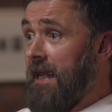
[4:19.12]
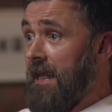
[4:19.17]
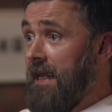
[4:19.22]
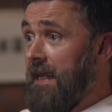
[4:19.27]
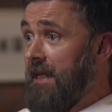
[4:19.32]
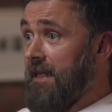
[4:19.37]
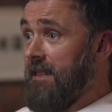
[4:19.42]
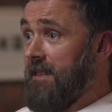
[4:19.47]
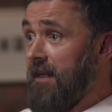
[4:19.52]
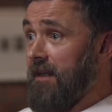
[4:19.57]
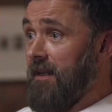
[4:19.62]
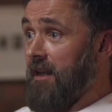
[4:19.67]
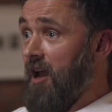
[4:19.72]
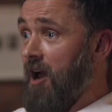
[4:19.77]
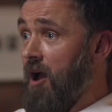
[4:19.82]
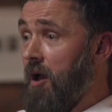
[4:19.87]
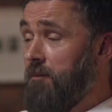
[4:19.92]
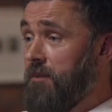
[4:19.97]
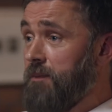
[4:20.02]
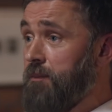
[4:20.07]
easing the
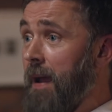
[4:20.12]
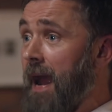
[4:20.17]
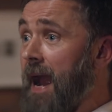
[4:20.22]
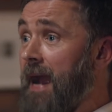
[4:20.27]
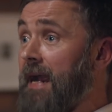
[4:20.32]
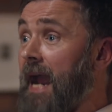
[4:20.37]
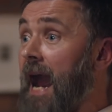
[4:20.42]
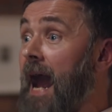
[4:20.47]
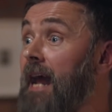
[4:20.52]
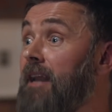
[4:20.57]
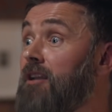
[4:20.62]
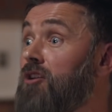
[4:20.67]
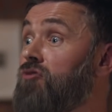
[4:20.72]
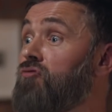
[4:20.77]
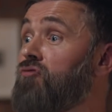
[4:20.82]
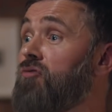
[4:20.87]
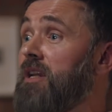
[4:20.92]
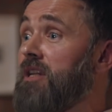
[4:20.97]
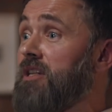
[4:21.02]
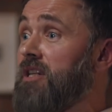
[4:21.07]
arms back and
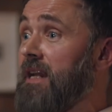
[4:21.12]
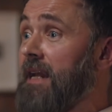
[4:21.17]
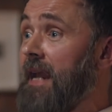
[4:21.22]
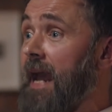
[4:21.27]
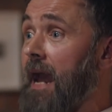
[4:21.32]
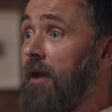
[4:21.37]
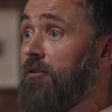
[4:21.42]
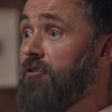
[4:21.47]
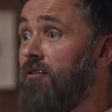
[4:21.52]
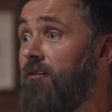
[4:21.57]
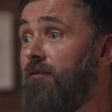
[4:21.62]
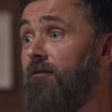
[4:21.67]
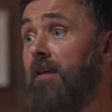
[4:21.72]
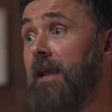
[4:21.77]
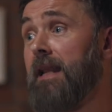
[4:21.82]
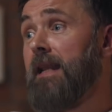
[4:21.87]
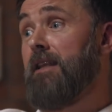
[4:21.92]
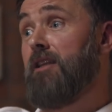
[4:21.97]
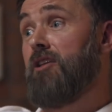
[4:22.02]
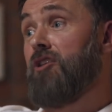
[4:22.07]
reaching out. You're
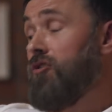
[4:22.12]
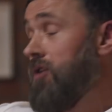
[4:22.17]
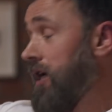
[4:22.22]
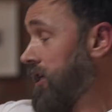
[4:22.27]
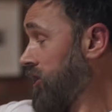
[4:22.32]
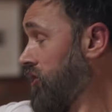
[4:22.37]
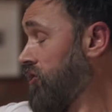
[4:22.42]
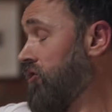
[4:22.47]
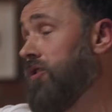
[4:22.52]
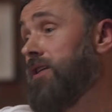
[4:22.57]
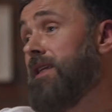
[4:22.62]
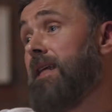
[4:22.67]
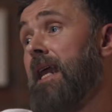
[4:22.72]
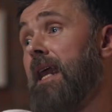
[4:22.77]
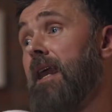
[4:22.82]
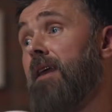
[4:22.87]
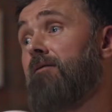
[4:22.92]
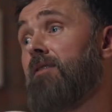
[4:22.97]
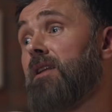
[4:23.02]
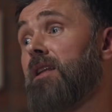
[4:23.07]
feeling the stretch across
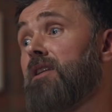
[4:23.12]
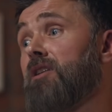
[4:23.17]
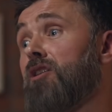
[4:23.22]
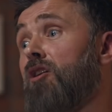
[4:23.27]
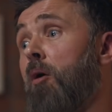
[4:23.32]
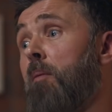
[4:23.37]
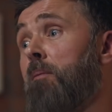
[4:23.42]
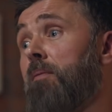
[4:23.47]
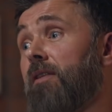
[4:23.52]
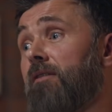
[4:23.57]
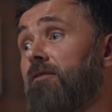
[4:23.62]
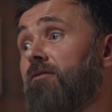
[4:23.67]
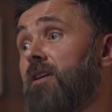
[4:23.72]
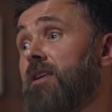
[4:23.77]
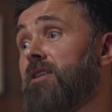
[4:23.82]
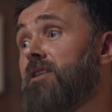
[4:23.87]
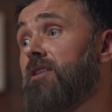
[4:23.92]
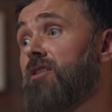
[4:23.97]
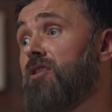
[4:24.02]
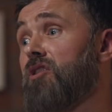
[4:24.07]
here in the top of the
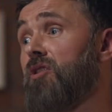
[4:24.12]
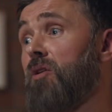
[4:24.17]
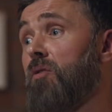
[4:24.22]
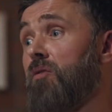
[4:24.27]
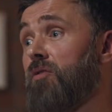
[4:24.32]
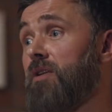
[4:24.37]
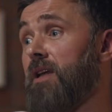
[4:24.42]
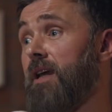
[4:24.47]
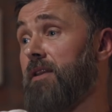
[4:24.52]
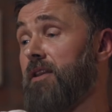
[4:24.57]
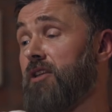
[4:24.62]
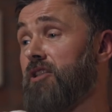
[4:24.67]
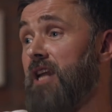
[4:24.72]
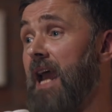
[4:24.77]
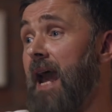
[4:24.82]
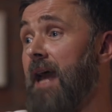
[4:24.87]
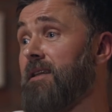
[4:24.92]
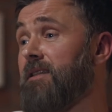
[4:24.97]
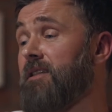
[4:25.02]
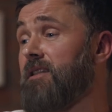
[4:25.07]
front of the shoulder and the
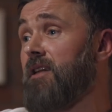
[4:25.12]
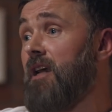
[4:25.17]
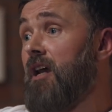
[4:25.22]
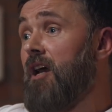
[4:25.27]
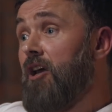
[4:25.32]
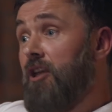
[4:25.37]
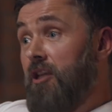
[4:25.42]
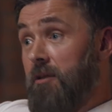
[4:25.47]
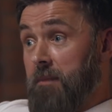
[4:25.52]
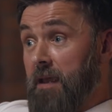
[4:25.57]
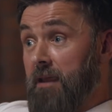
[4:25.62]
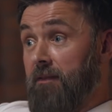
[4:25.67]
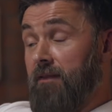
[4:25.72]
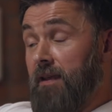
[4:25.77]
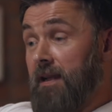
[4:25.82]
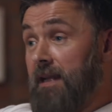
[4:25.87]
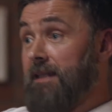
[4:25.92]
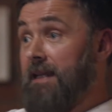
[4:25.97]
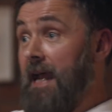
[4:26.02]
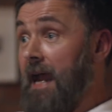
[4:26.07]
chest. You may
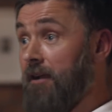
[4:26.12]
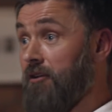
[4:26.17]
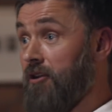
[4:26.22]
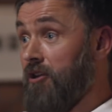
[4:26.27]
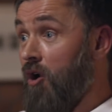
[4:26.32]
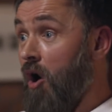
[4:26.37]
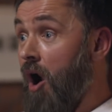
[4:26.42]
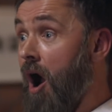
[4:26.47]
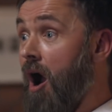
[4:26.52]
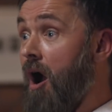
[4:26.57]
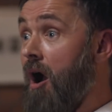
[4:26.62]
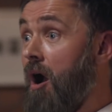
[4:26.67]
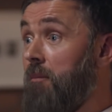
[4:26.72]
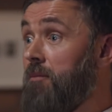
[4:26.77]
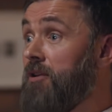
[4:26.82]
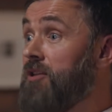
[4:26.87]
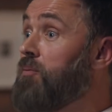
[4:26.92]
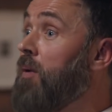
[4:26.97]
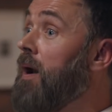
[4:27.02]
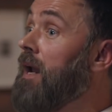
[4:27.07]
feel it down in your
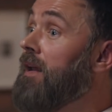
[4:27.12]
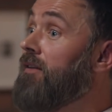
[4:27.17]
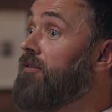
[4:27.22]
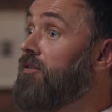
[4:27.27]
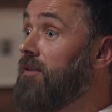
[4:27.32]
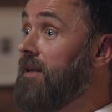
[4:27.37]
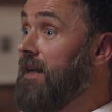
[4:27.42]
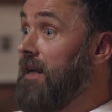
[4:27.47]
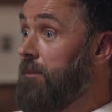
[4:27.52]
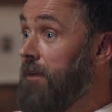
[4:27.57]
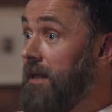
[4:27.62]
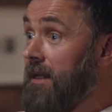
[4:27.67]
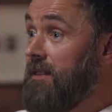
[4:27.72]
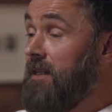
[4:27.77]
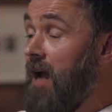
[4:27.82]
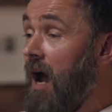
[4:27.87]
arm as well if you're a little bit